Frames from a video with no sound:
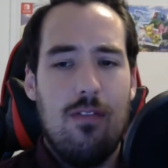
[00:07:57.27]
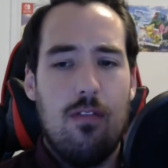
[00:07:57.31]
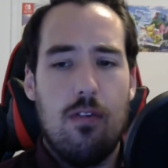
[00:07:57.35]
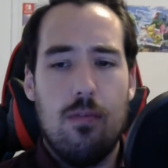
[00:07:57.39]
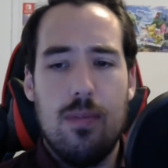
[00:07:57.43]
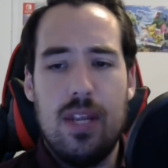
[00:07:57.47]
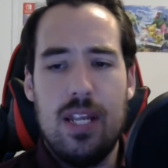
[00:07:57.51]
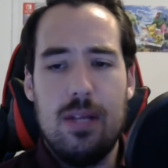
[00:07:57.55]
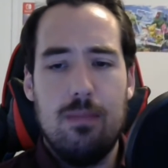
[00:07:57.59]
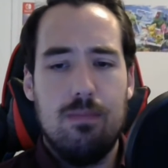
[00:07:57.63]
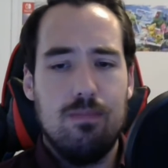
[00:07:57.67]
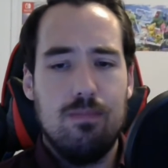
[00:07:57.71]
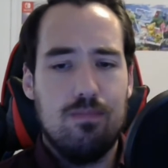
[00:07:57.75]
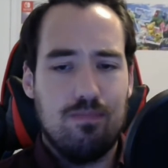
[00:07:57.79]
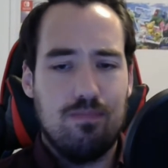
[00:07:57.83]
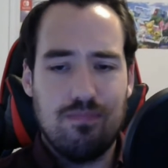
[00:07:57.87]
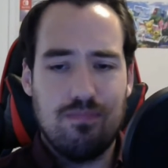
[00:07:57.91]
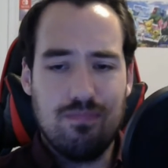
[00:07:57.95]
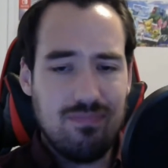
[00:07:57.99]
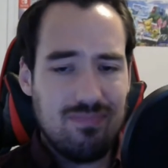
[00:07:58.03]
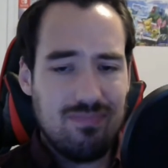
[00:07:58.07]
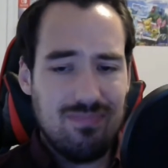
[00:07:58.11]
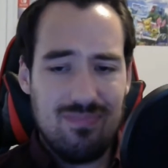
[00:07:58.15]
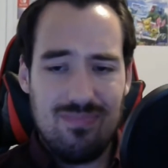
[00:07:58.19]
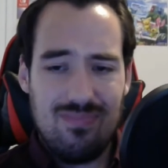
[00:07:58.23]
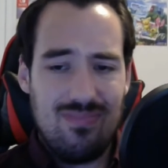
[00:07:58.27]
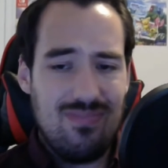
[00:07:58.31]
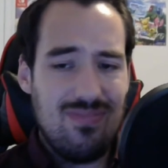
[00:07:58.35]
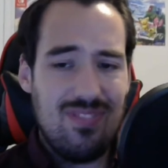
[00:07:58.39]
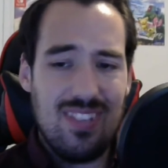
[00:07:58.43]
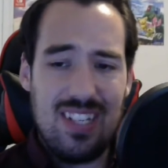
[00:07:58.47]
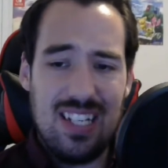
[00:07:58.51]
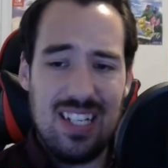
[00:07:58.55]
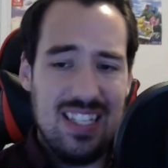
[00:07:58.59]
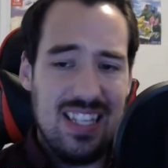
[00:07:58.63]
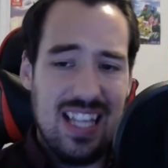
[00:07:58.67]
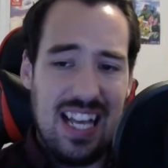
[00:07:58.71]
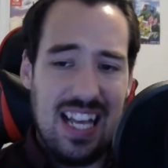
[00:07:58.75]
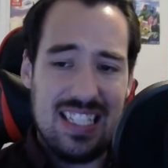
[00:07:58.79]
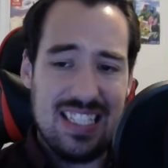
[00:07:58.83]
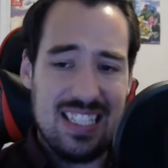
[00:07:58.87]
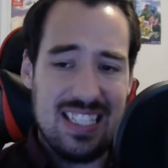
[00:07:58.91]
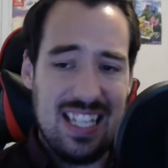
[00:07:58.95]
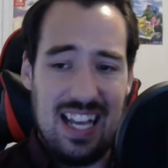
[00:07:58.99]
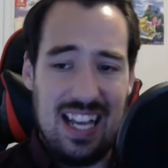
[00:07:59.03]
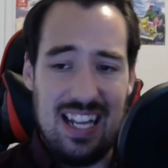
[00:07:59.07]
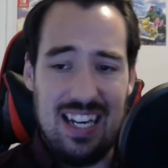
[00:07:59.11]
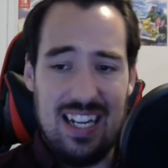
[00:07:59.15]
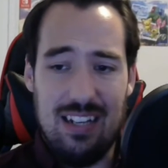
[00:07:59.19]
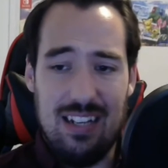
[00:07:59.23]
For me,
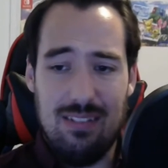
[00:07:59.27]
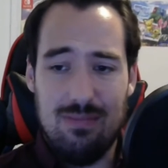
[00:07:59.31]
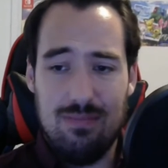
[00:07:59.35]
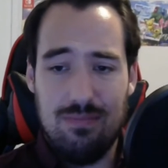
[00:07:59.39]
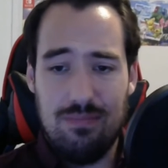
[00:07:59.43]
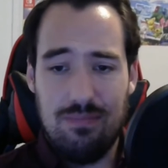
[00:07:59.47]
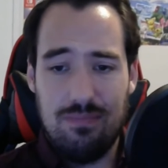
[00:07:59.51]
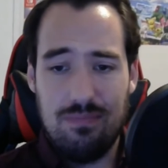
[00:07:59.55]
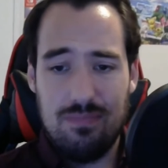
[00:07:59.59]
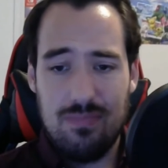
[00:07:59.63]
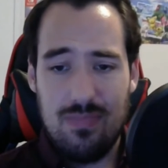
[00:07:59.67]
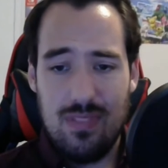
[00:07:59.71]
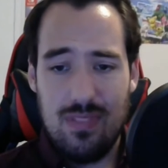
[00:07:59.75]
that's not it.